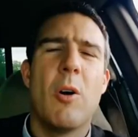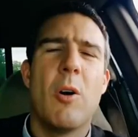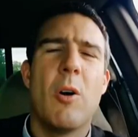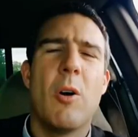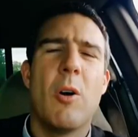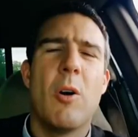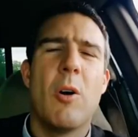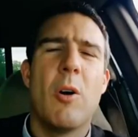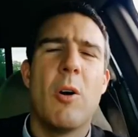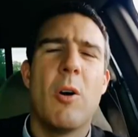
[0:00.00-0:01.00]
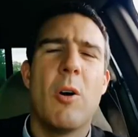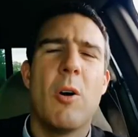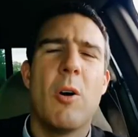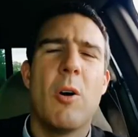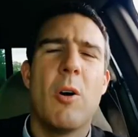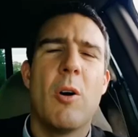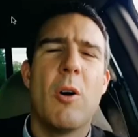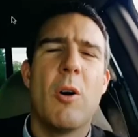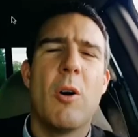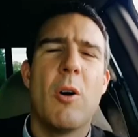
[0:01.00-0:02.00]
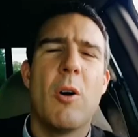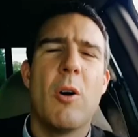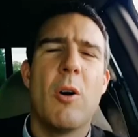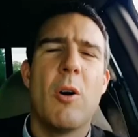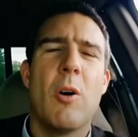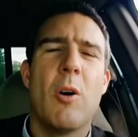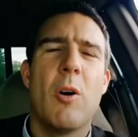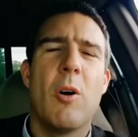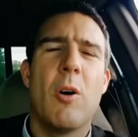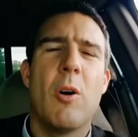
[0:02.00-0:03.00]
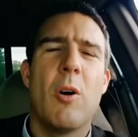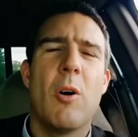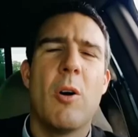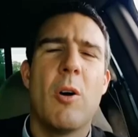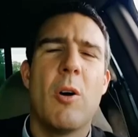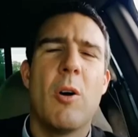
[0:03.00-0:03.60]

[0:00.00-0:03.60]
This person isn't speaking.